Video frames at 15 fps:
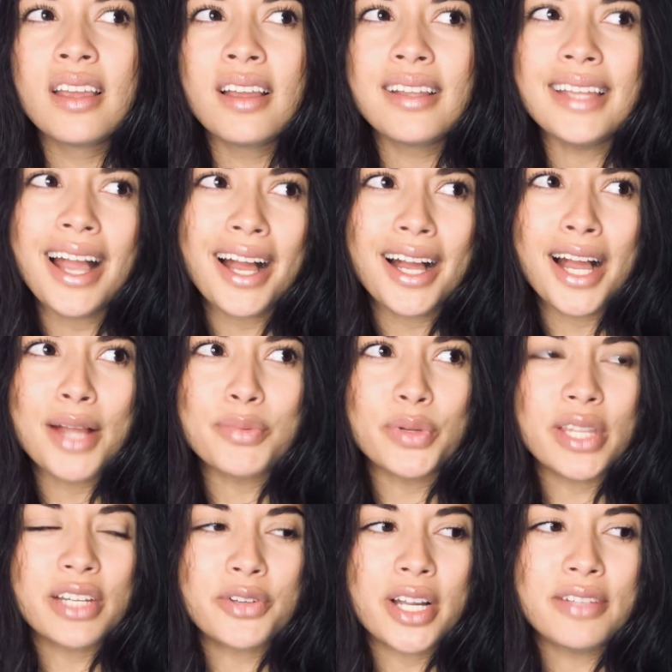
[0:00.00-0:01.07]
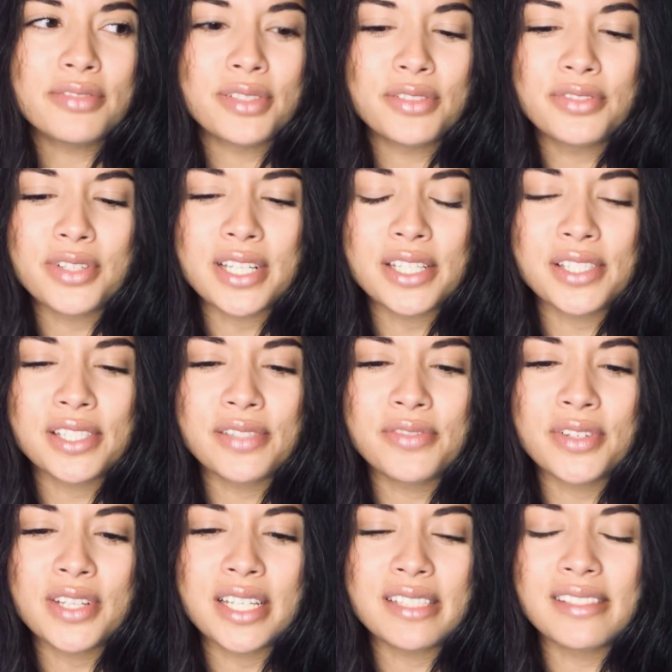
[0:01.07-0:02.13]
yeah, I'm really grateful for this for
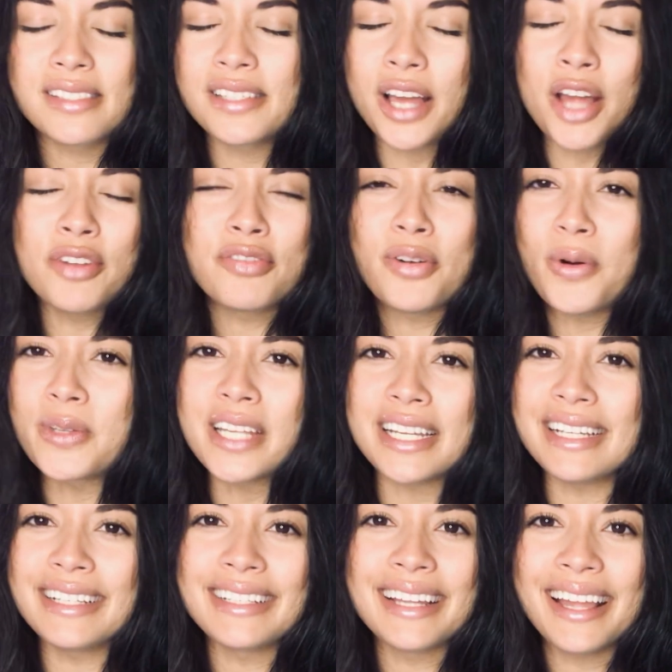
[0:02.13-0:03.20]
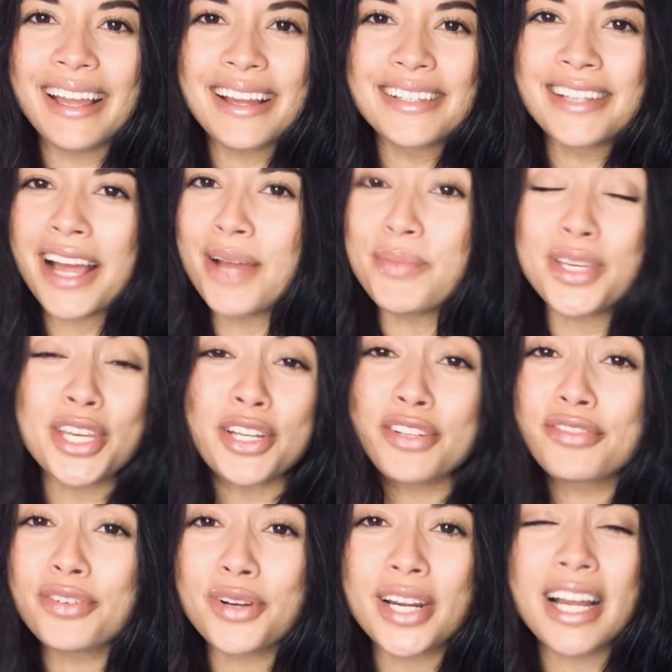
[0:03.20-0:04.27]
this unfolding, and I'm here
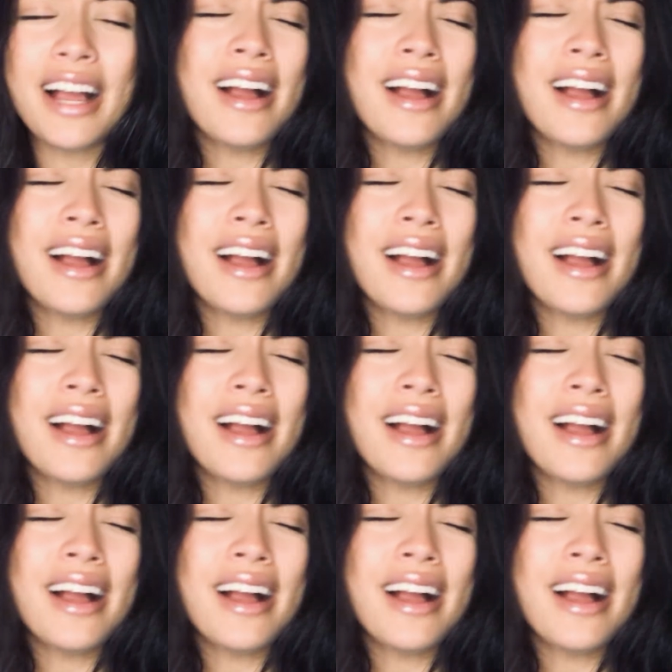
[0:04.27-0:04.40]
for it.